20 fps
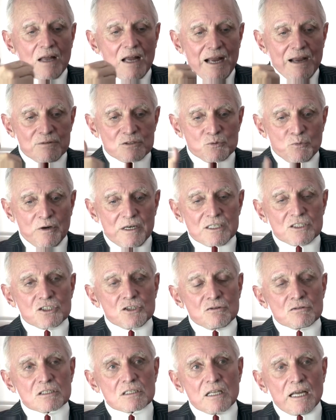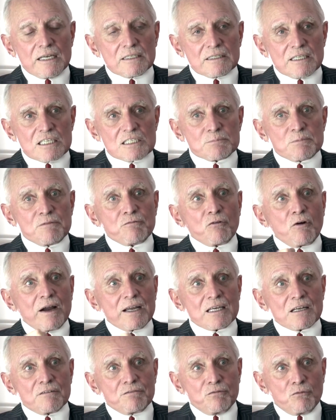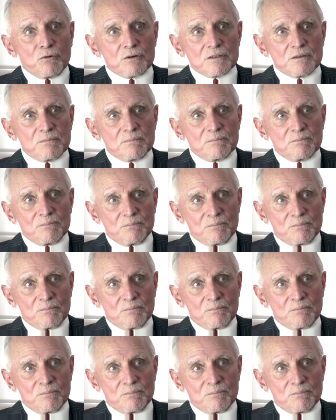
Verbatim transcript: I was wearing suits like this before I could afford them.